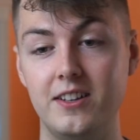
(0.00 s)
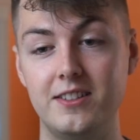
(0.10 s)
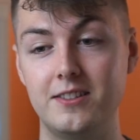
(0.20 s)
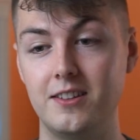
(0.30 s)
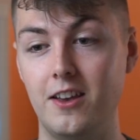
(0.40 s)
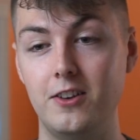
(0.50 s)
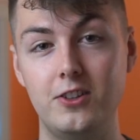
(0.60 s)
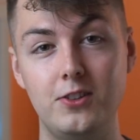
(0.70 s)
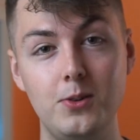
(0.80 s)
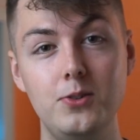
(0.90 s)
is a
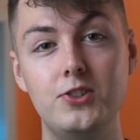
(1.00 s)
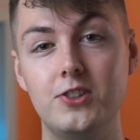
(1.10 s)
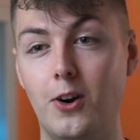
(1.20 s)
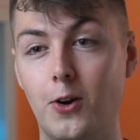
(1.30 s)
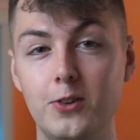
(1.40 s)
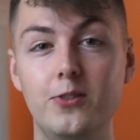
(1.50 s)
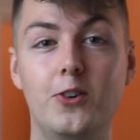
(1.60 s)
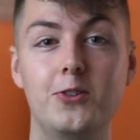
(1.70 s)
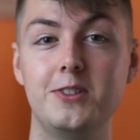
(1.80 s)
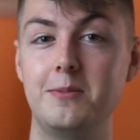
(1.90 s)
huge
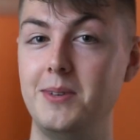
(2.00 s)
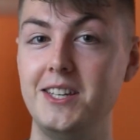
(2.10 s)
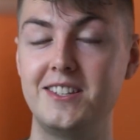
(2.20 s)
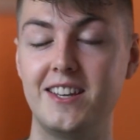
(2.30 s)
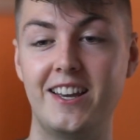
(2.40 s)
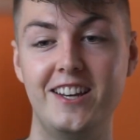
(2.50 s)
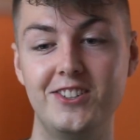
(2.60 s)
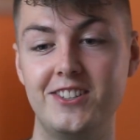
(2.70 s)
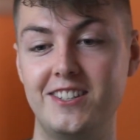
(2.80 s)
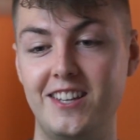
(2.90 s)
autofocus beast. I can
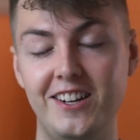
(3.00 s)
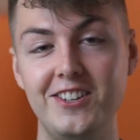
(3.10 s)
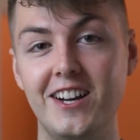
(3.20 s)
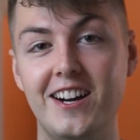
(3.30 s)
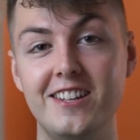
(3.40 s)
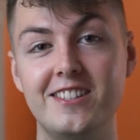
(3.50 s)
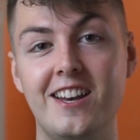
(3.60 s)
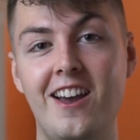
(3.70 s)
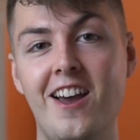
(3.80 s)
just tell you guys,